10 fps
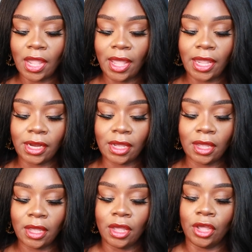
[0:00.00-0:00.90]
and
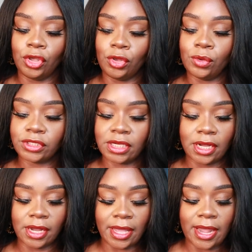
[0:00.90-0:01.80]
use
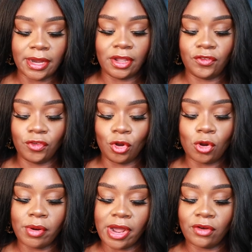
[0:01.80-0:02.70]
it again if you're
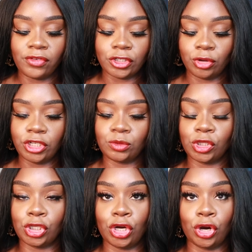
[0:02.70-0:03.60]
going out for drinks
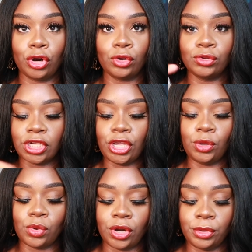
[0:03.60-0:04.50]
with the girls and
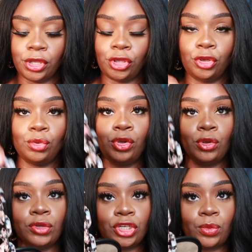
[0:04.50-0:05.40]
you want to be cute
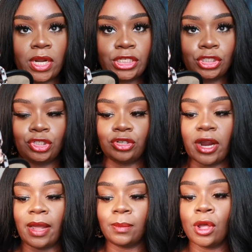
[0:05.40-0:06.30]
use your resin
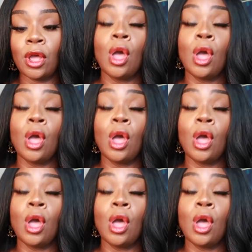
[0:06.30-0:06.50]
strap